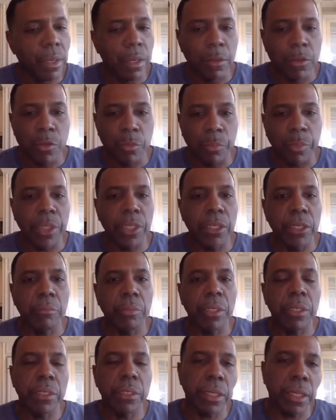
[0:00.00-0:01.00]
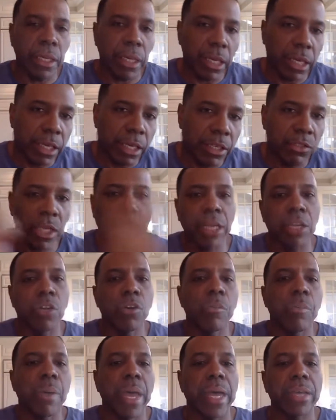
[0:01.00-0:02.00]
you plead the blood. He's got to
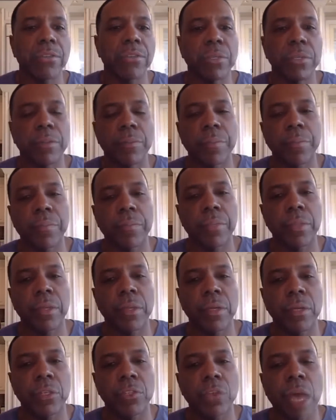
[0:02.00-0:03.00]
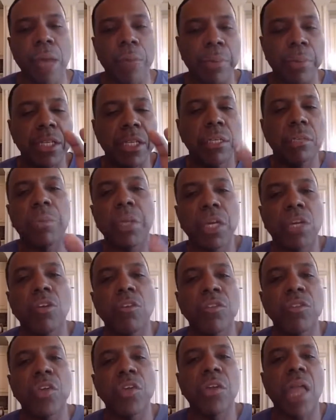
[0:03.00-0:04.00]
go past it. So I plead the blood
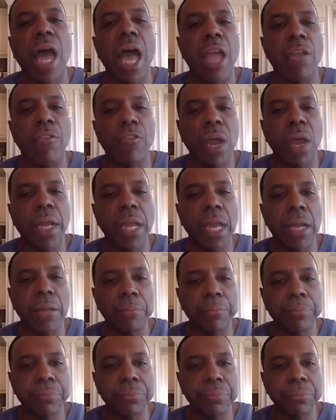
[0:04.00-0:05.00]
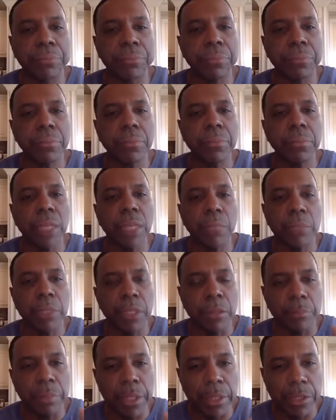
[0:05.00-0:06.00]
over your life right now. I plead
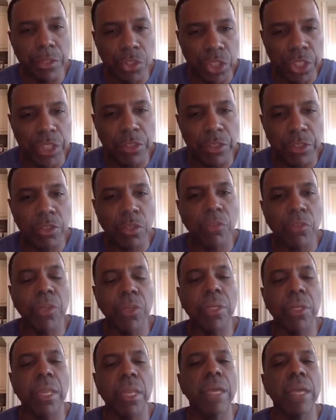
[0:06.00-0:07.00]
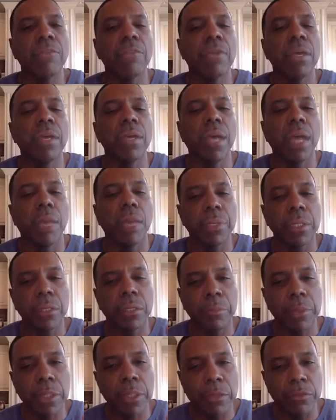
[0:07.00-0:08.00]
the blood of Jesus over your life. I plead
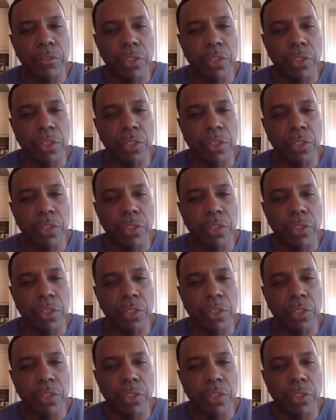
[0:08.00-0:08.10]
the blood of